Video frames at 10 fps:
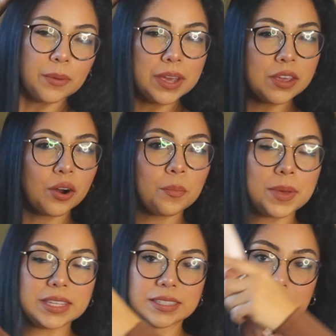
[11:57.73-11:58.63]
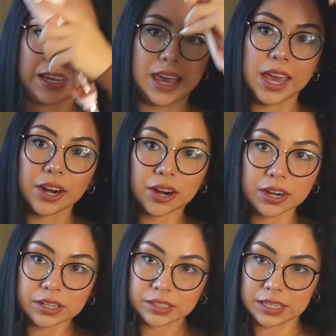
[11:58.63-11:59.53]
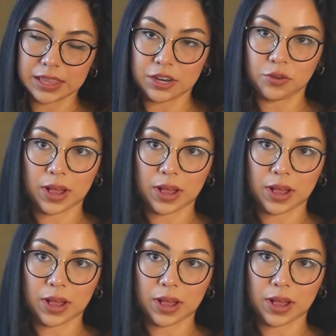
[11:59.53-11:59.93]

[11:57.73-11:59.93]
way you don't miss any hairs, and then you'll